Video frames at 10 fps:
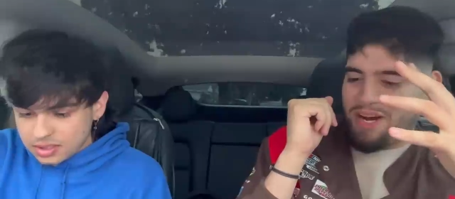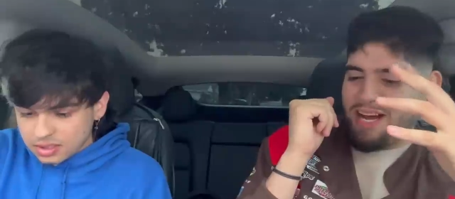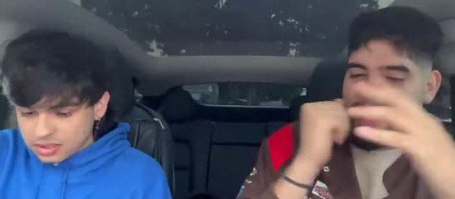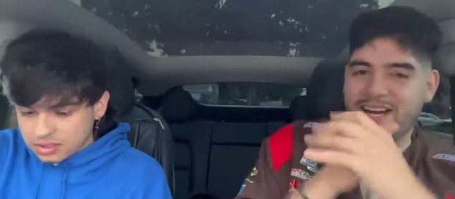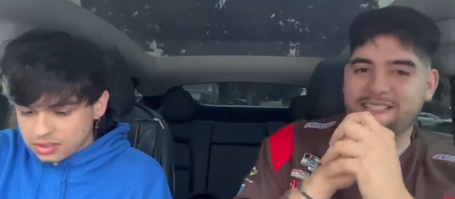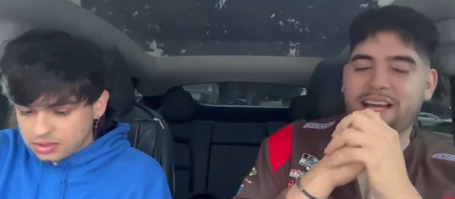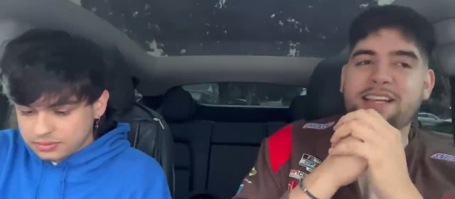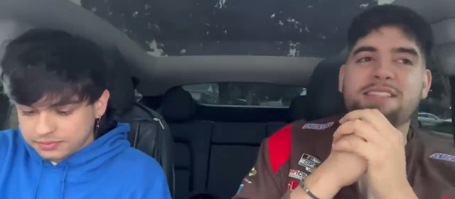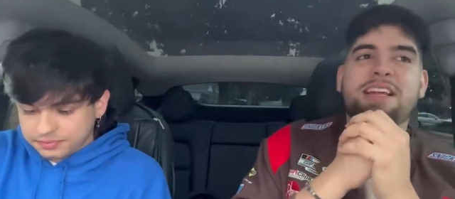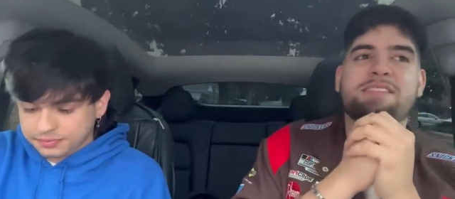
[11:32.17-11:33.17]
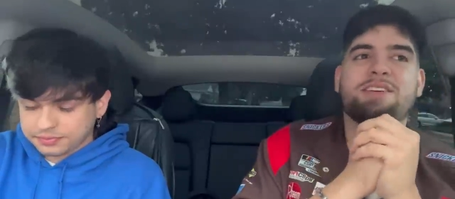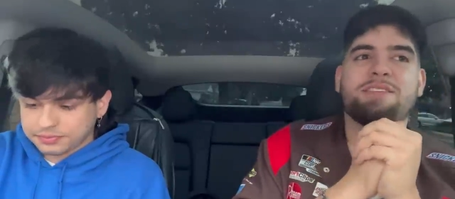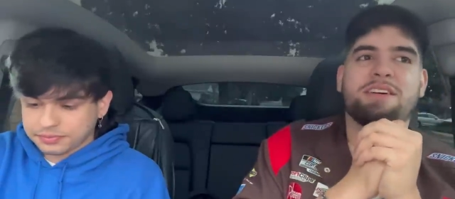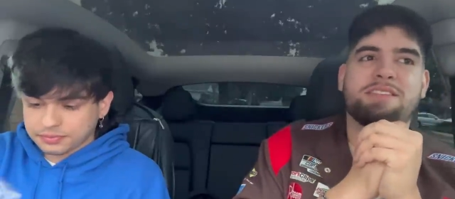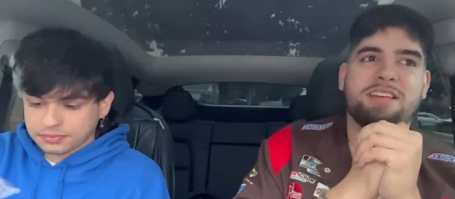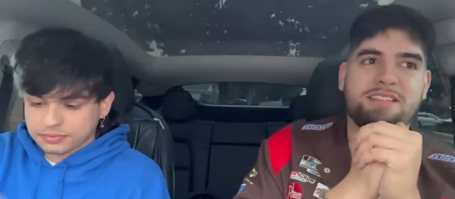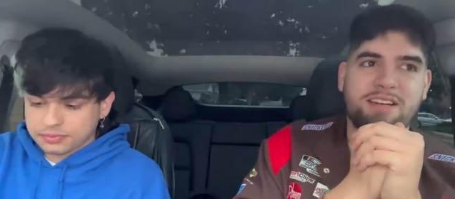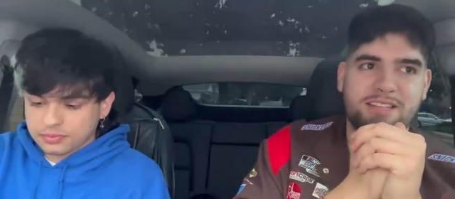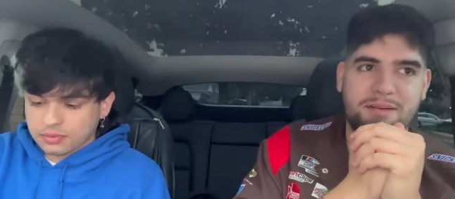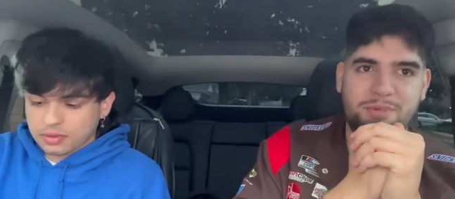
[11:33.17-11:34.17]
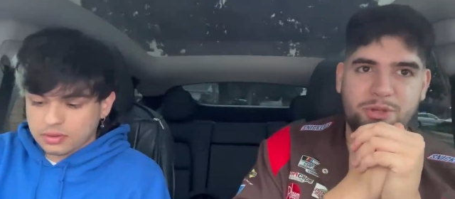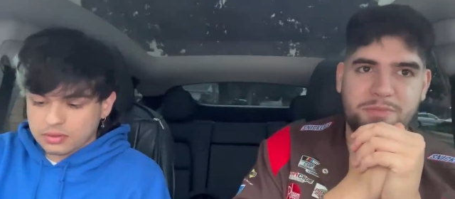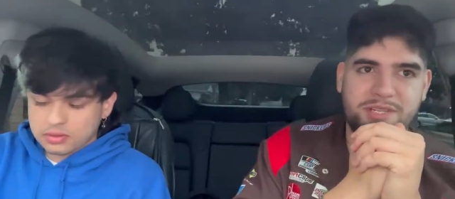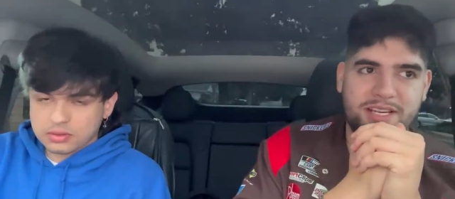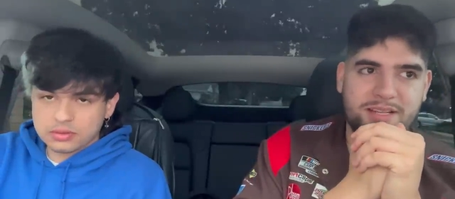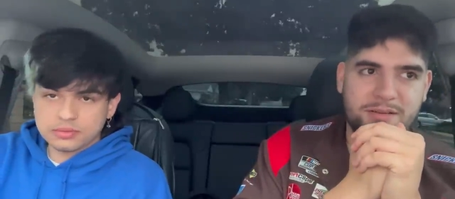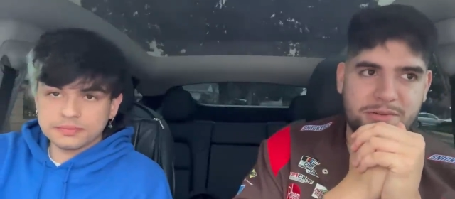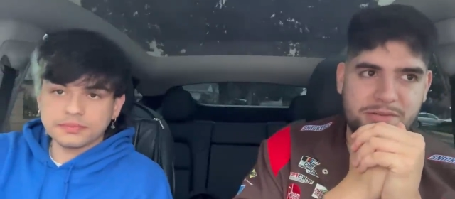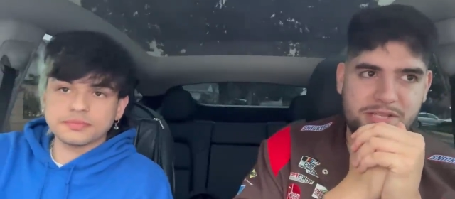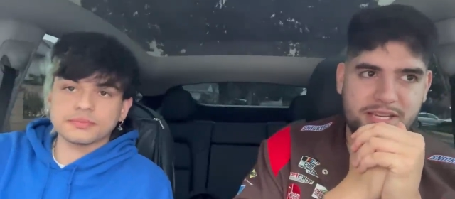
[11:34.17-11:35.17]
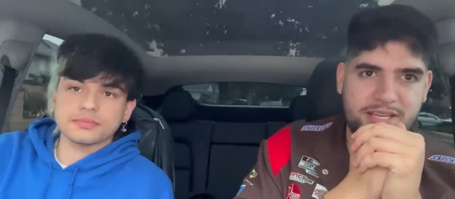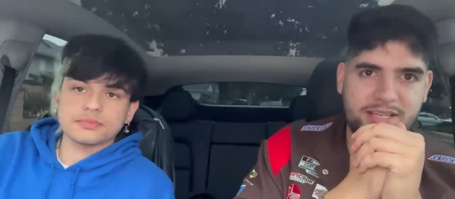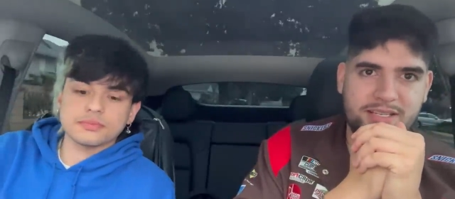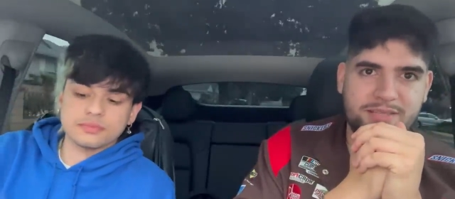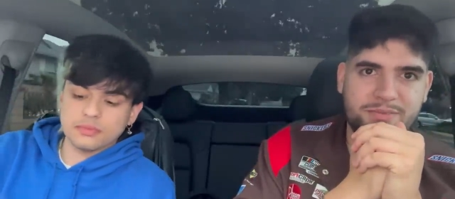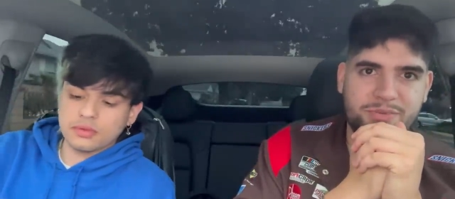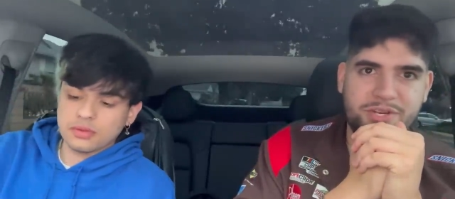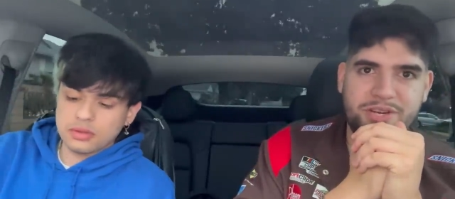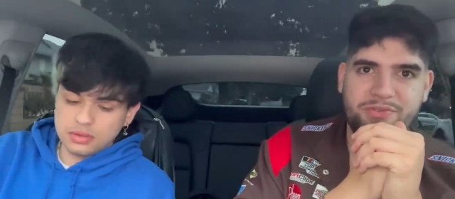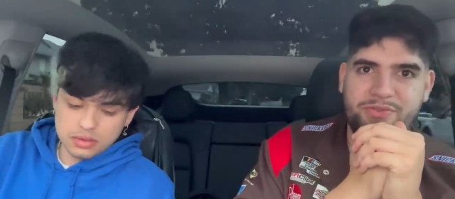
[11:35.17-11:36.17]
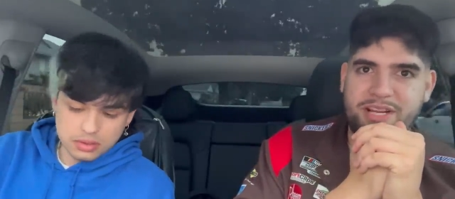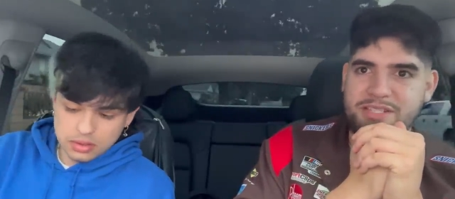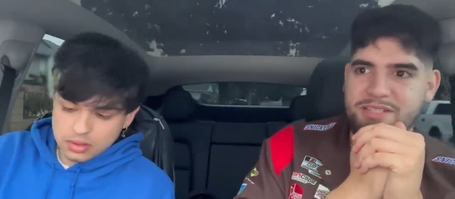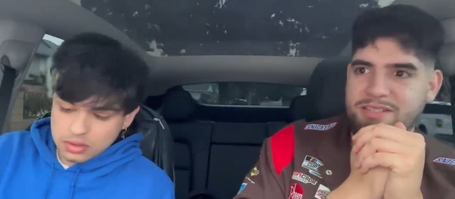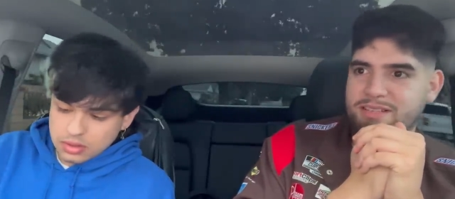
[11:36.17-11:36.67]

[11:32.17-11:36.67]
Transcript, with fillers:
Speaker 1: I, I, actually, I saw a TikTok that blew up today that it was like um, one of your friends